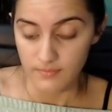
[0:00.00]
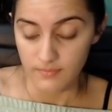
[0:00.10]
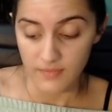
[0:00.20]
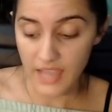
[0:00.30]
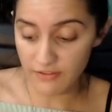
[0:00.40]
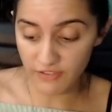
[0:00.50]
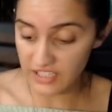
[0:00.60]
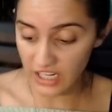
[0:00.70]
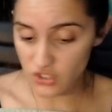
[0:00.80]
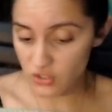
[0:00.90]
And
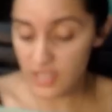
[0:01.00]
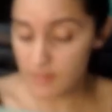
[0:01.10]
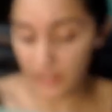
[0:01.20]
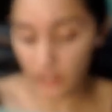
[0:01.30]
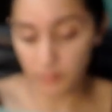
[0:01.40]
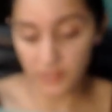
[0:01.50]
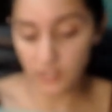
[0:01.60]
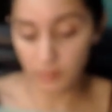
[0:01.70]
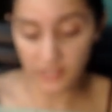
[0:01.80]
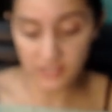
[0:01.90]
financially, it may not be an
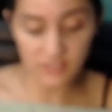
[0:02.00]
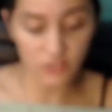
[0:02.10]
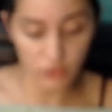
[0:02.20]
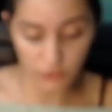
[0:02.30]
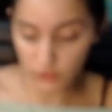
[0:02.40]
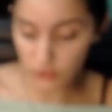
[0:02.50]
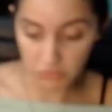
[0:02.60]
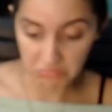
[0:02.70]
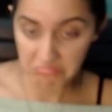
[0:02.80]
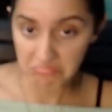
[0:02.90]
abundance issue for
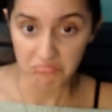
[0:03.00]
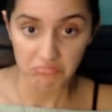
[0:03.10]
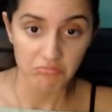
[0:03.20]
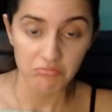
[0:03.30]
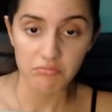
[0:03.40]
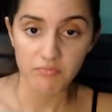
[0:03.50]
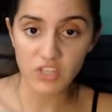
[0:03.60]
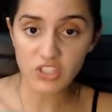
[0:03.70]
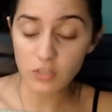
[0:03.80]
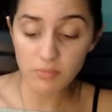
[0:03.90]
you.
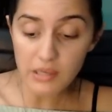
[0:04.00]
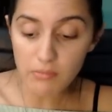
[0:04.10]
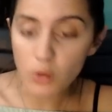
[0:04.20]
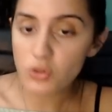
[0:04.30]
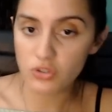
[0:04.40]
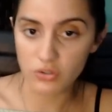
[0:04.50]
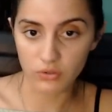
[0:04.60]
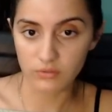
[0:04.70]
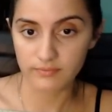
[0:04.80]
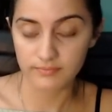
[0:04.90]
This could be emotional.